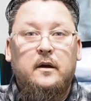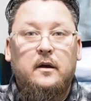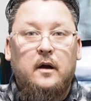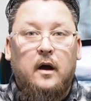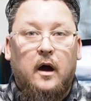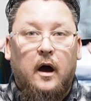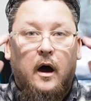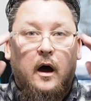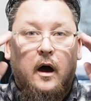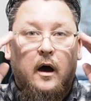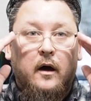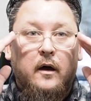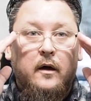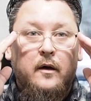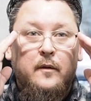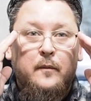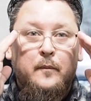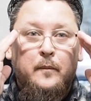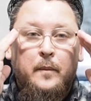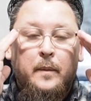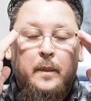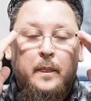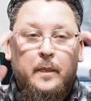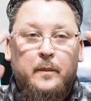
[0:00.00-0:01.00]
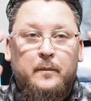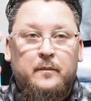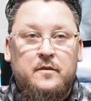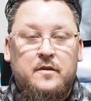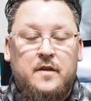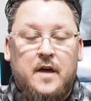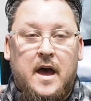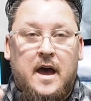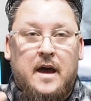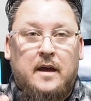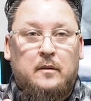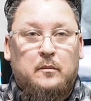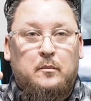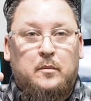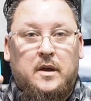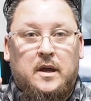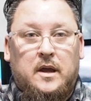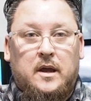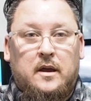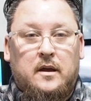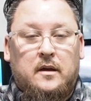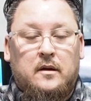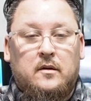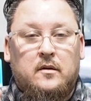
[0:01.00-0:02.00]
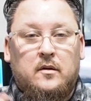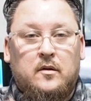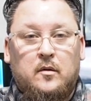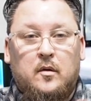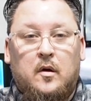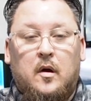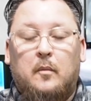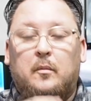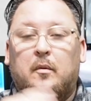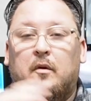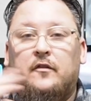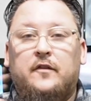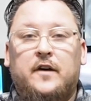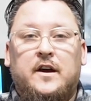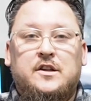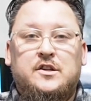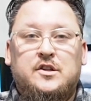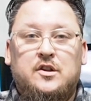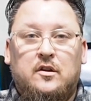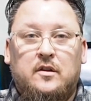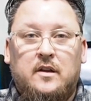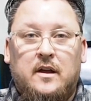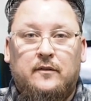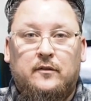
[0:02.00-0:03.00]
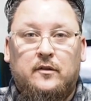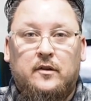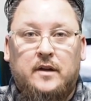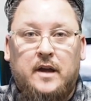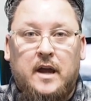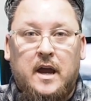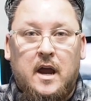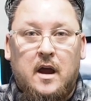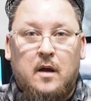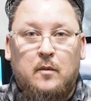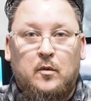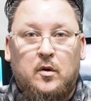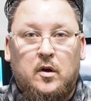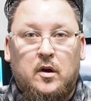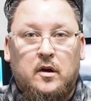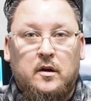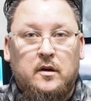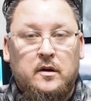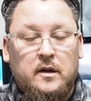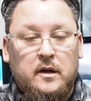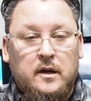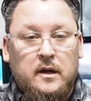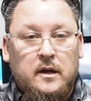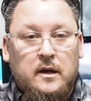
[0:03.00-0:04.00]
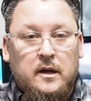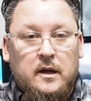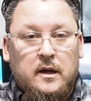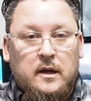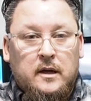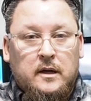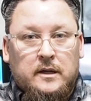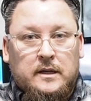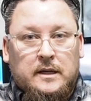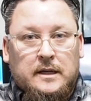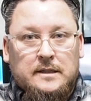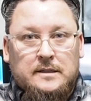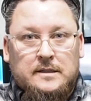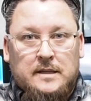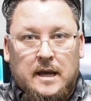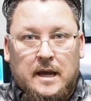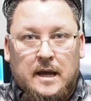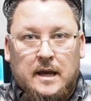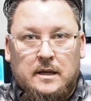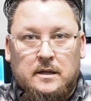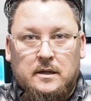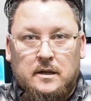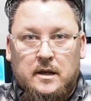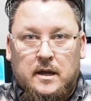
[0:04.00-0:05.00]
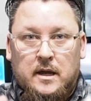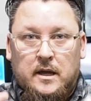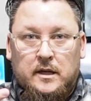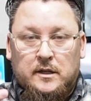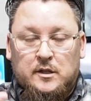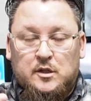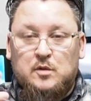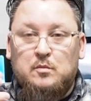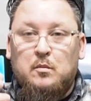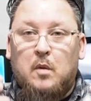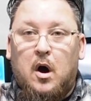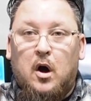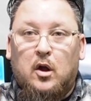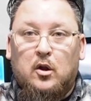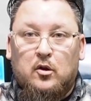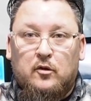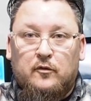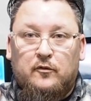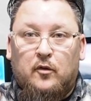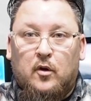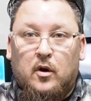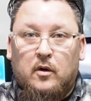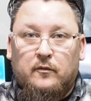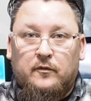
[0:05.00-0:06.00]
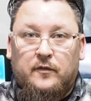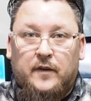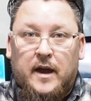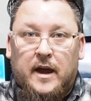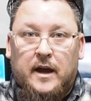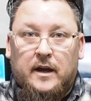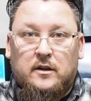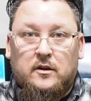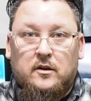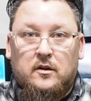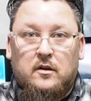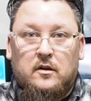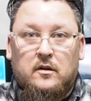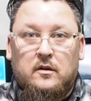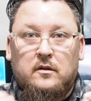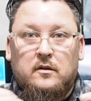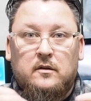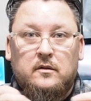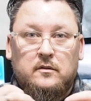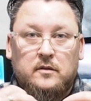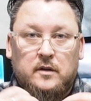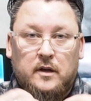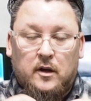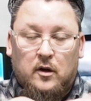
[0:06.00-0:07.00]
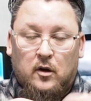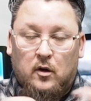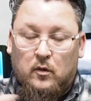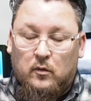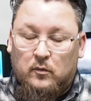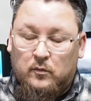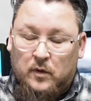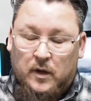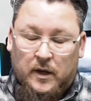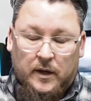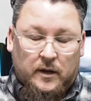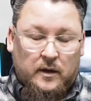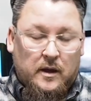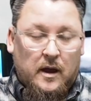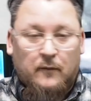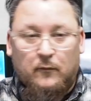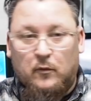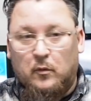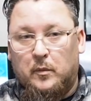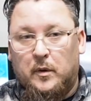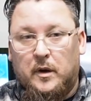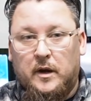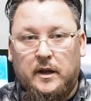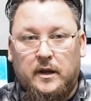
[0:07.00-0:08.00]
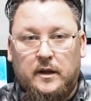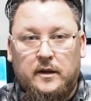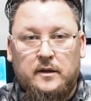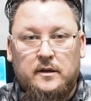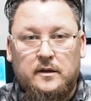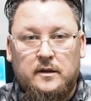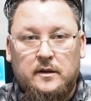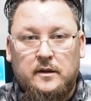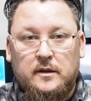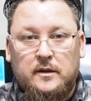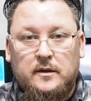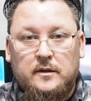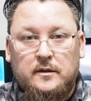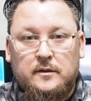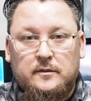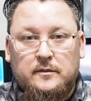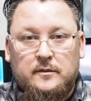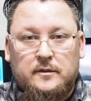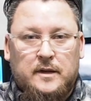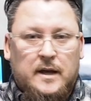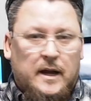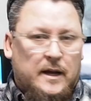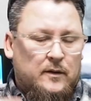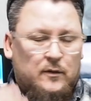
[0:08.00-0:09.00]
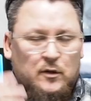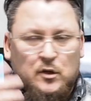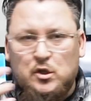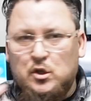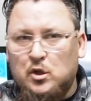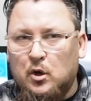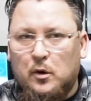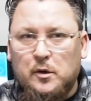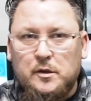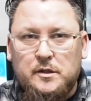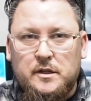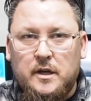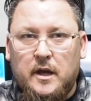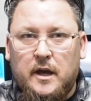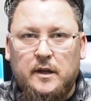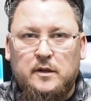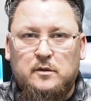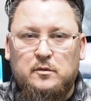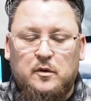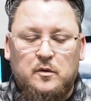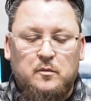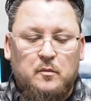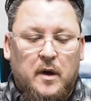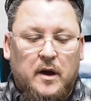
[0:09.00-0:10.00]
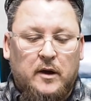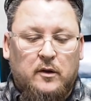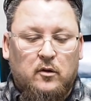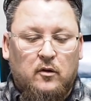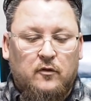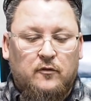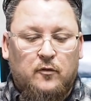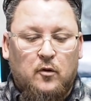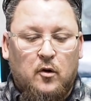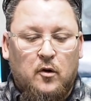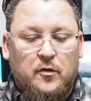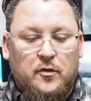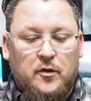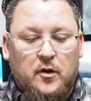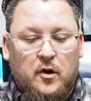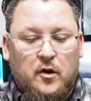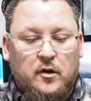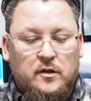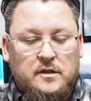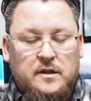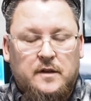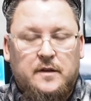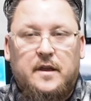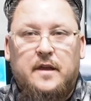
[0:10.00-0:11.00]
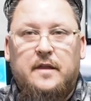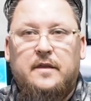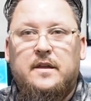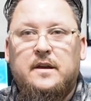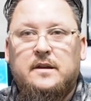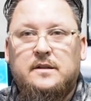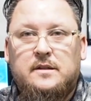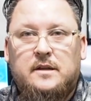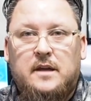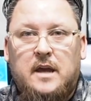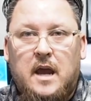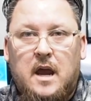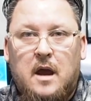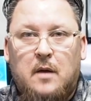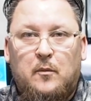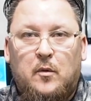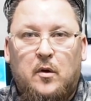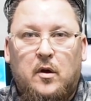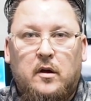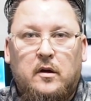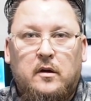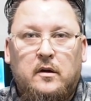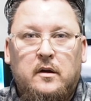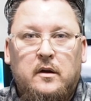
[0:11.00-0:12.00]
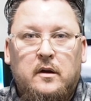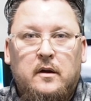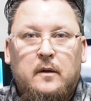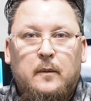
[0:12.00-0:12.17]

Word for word: I, that being a professional level camera contained in a smaller form factor, you know, like everybody kind of associates with Micro Four Thirds, and then this camera